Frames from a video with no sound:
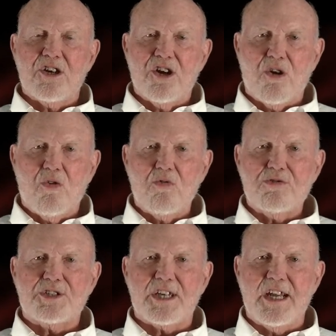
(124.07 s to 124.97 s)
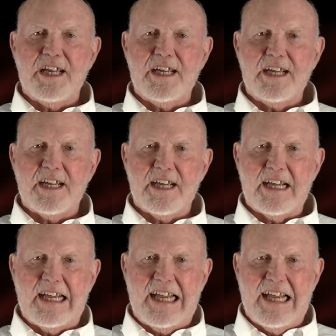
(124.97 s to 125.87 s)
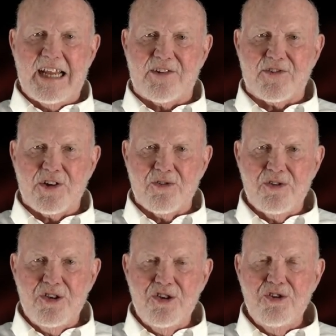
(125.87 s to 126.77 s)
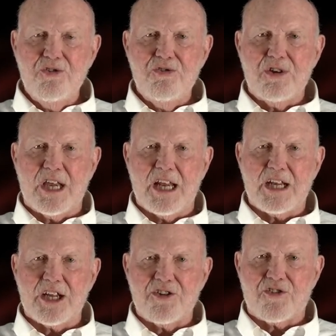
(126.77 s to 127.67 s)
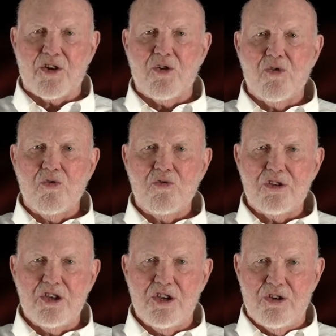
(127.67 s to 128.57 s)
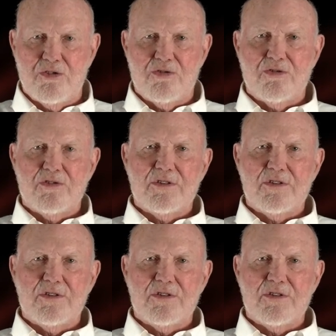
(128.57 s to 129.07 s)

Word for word: Goal setting is so you can control you.